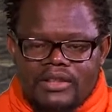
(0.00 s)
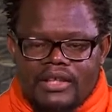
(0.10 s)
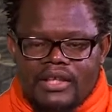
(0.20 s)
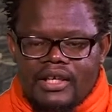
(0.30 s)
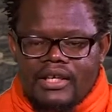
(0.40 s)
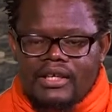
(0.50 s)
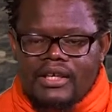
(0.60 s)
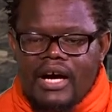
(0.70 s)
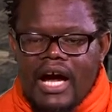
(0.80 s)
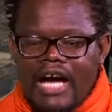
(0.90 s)
like
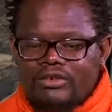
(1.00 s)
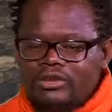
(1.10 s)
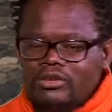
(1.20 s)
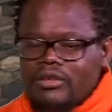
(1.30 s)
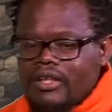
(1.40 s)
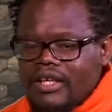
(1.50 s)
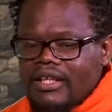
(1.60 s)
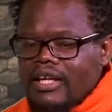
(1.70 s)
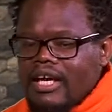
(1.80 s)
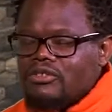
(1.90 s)
how do you
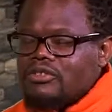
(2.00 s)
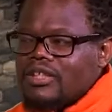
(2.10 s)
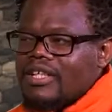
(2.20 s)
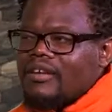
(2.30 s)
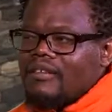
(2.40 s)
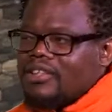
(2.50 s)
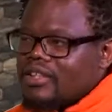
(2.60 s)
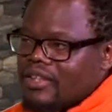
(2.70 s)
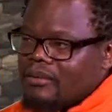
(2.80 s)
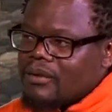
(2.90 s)
encourage her,
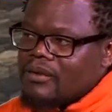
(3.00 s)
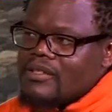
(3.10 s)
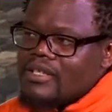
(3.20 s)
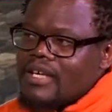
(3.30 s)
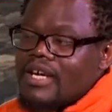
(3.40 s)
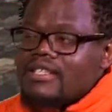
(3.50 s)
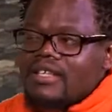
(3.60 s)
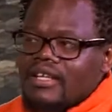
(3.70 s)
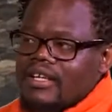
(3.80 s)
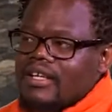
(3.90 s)
because as a
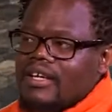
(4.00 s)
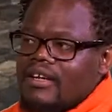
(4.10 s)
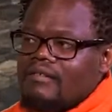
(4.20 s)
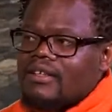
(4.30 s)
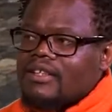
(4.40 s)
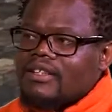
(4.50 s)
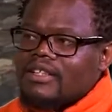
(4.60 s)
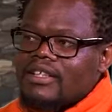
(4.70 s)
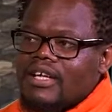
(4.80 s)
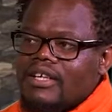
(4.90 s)
girl having
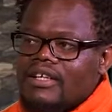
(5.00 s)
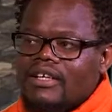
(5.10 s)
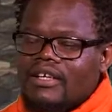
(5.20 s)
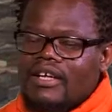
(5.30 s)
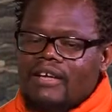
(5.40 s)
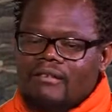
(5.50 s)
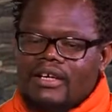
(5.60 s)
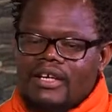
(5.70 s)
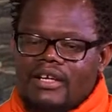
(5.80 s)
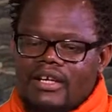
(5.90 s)
that
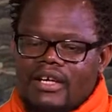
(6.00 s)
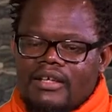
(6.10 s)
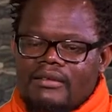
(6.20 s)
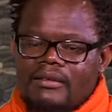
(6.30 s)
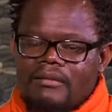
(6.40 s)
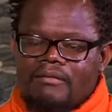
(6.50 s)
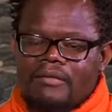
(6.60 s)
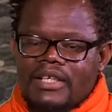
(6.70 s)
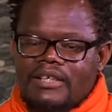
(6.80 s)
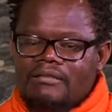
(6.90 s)
like
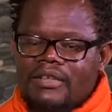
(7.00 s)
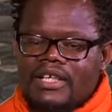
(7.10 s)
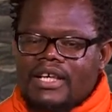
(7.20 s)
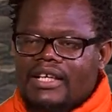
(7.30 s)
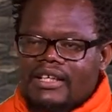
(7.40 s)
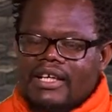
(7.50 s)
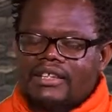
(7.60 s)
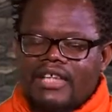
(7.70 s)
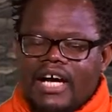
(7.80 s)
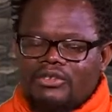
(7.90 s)
feeling like that,
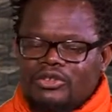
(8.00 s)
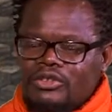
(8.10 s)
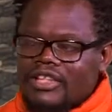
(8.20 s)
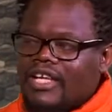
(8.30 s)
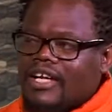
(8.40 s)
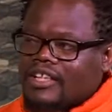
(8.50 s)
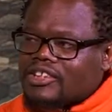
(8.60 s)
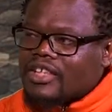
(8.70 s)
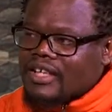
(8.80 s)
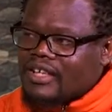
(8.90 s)
how do you encourage
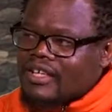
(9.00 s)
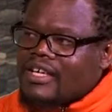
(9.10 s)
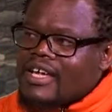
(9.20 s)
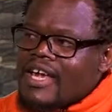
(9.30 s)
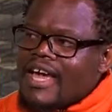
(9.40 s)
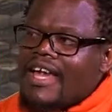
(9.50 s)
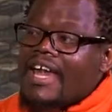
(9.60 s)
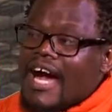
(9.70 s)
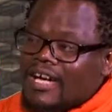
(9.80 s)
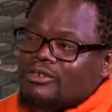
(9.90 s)
her and
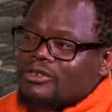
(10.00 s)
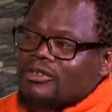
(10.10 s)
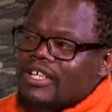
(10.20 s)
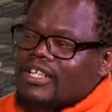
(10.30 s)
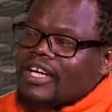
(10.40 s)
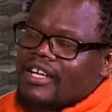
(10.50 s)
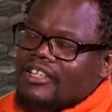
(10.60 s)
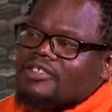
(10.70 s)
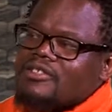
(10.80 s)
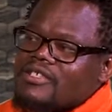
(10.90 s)
how do you encourage
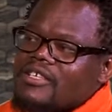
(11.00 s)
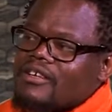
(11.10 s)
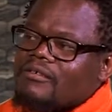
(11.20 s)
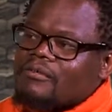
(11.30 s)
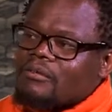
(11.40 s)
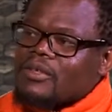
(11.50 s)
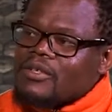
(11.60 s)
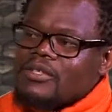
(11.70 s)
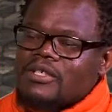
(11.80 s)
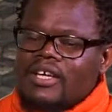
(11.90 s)
yourself? Because
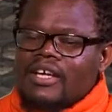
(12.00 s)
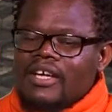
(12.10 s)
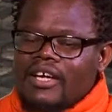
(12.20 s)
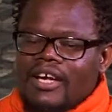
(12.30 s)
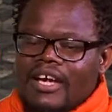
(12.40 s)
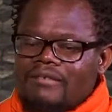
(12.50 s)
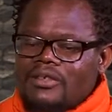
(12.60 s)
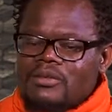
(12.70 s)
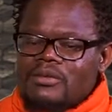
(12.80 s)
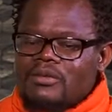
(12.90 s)
having
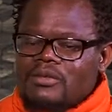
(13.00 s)
two